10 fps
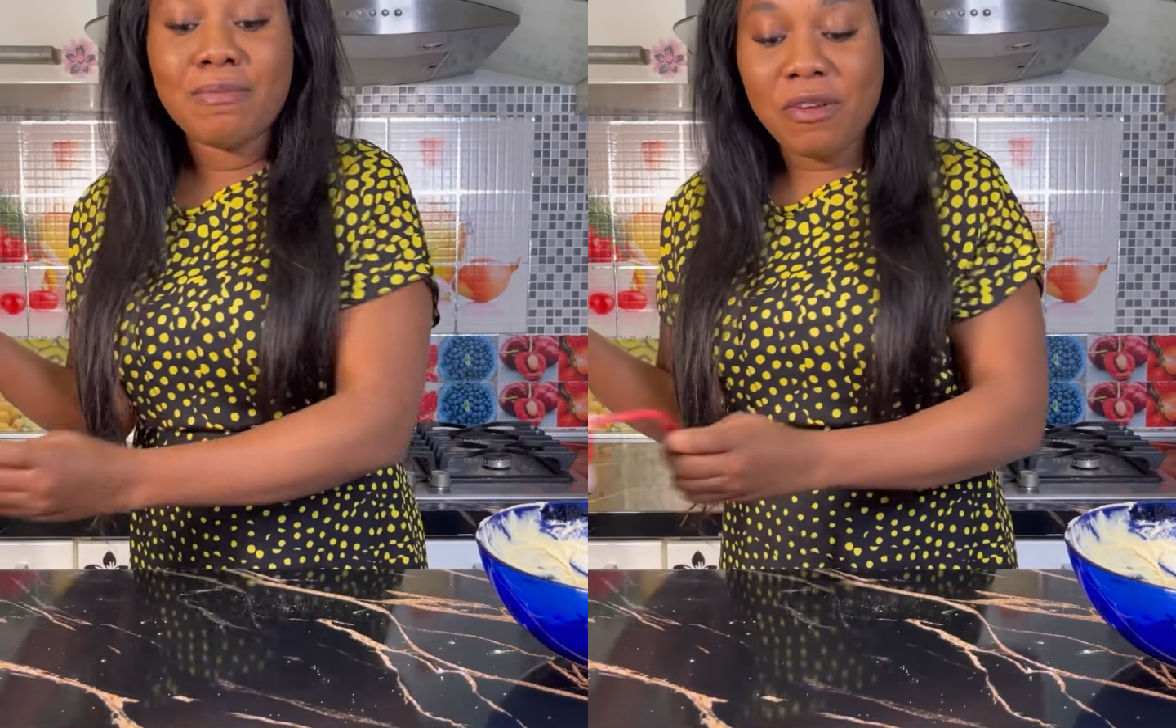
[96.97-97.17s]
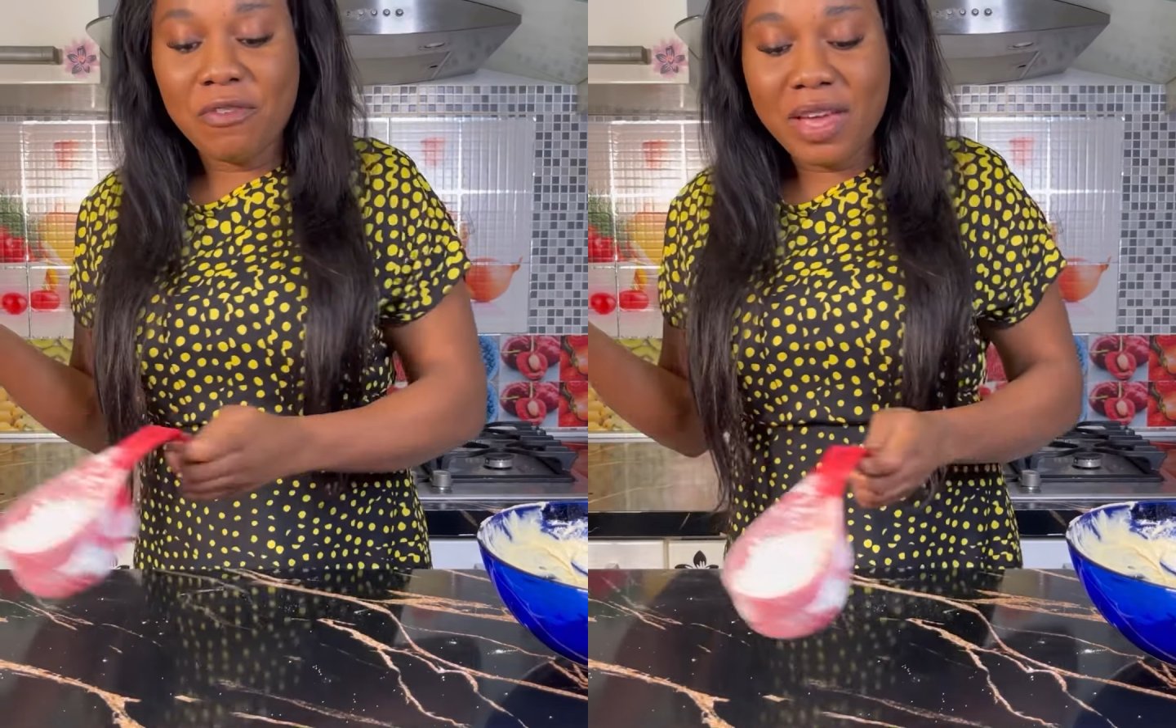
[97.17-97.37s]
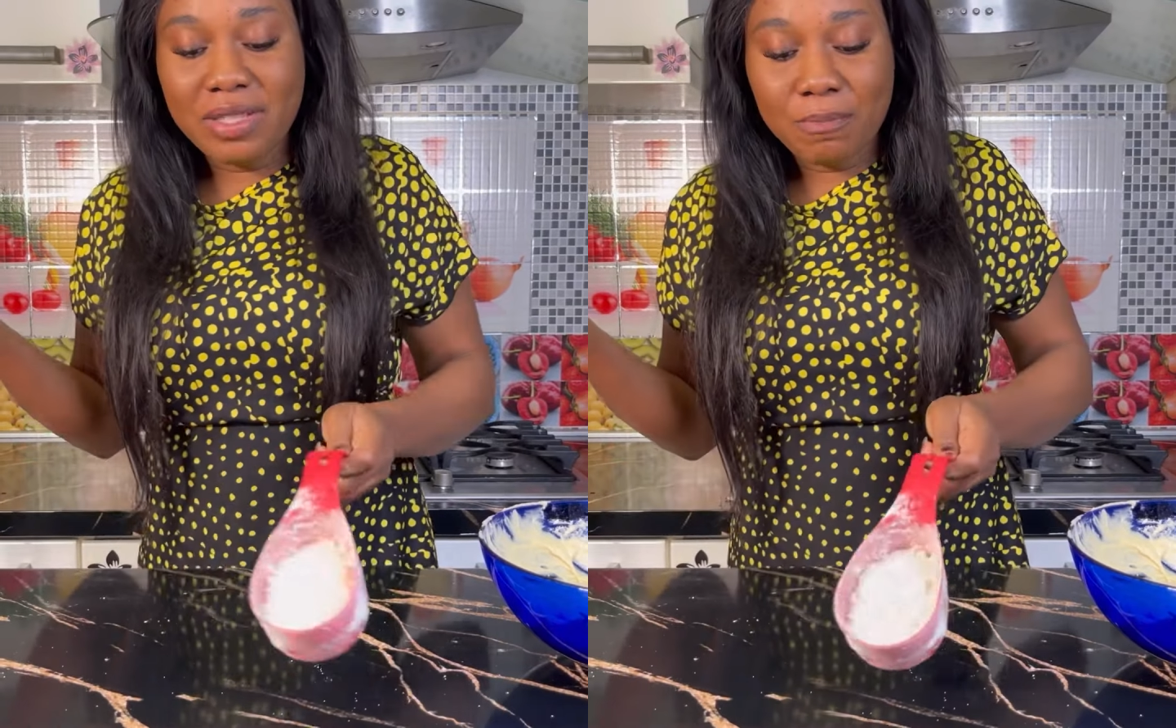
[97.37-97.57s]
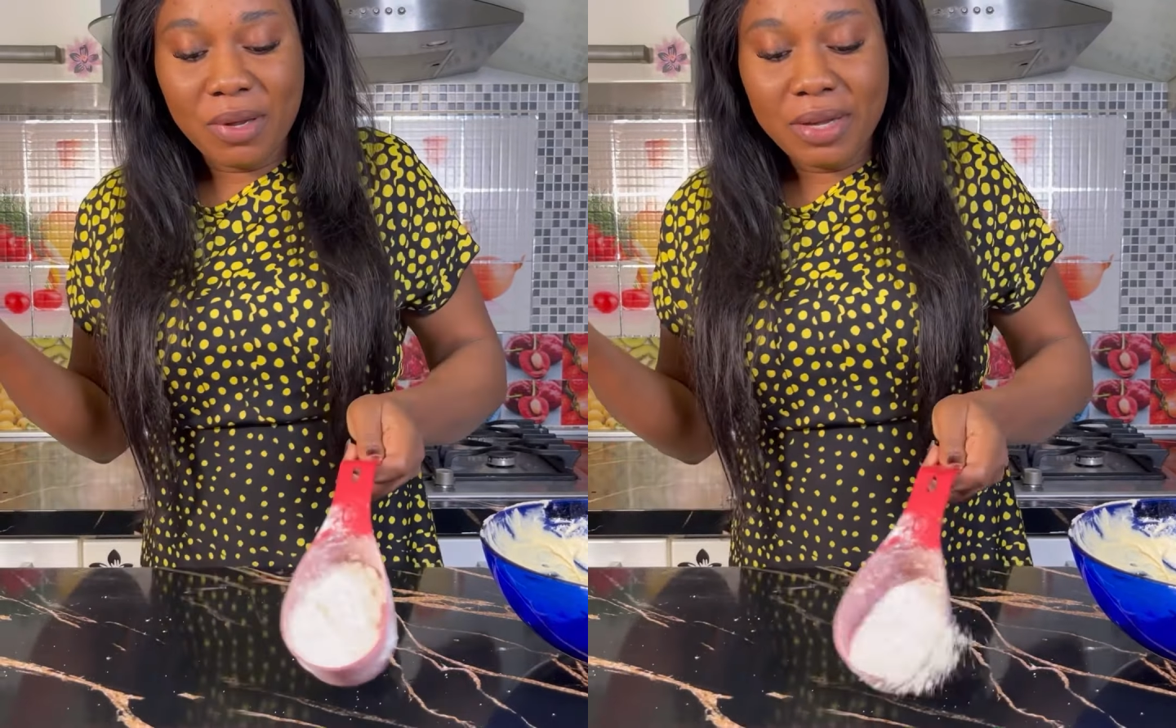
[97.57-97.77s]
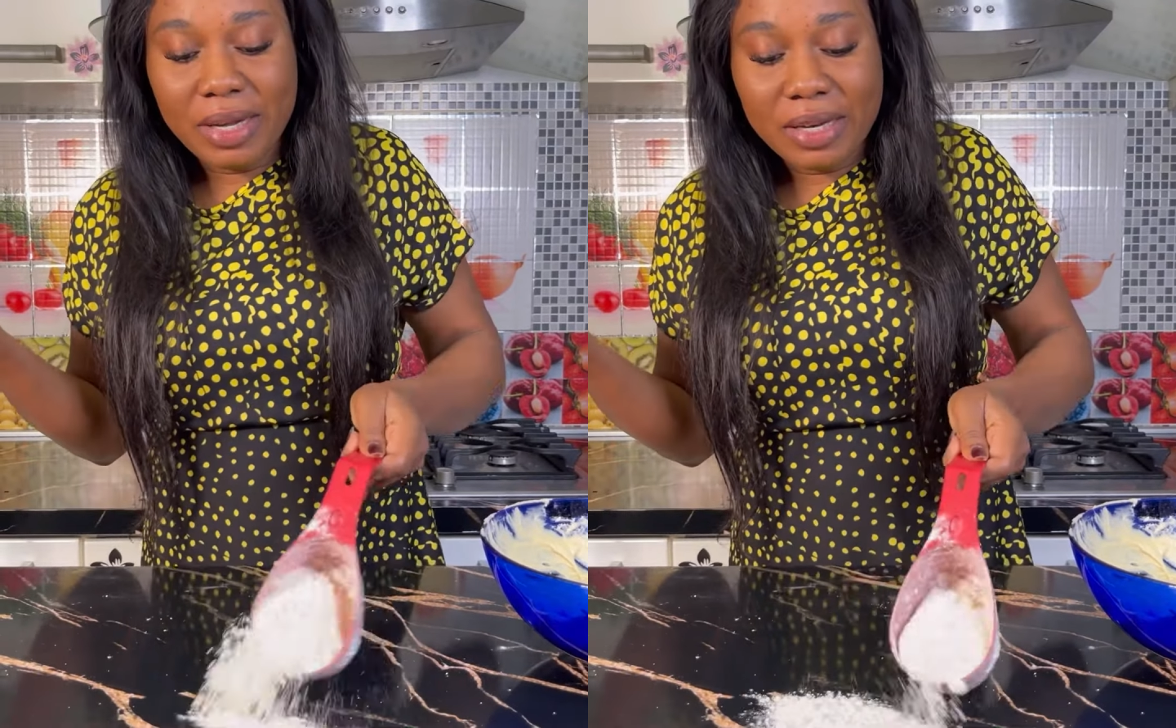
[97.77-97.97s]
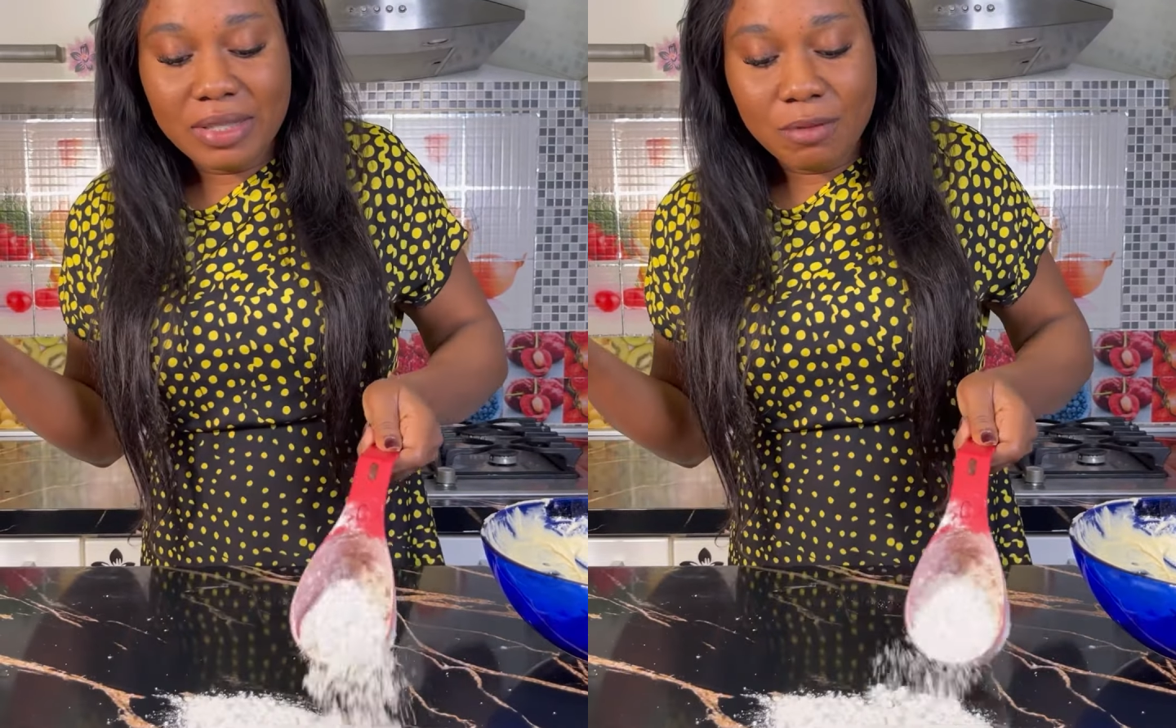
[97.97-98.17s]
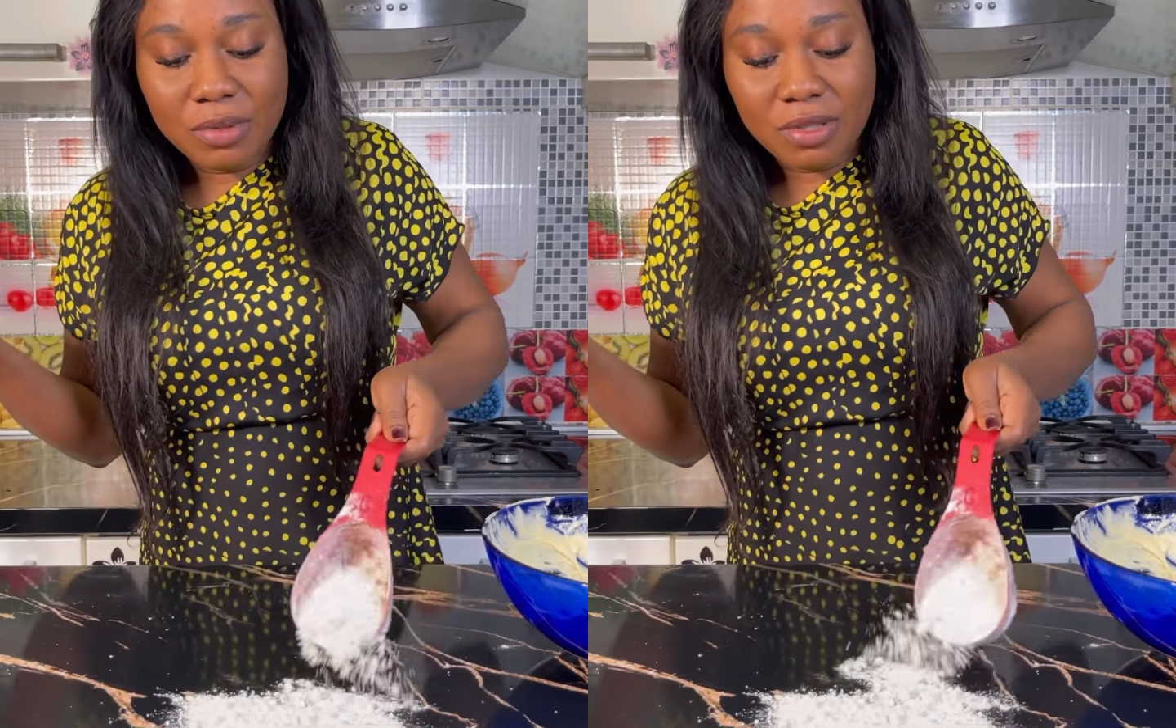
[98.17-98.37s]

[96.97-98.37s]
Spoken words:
but first sprinkle a little bit